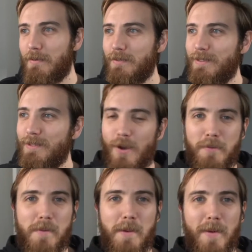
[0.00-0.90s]
It was top
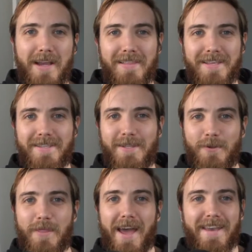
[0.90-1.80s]
of my bucket list to
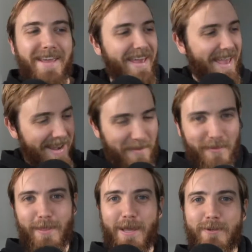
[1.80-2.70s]
do that, and
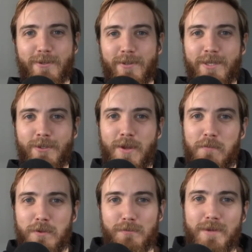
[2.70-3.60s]
everything else on this
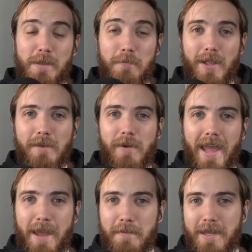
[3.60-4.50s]
trip was really planned by
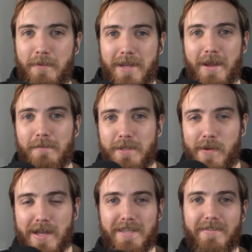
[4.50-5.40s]
Emily when it comes to
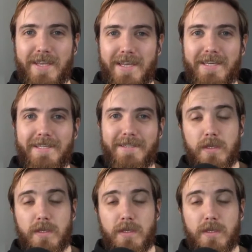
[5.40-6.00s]
activities.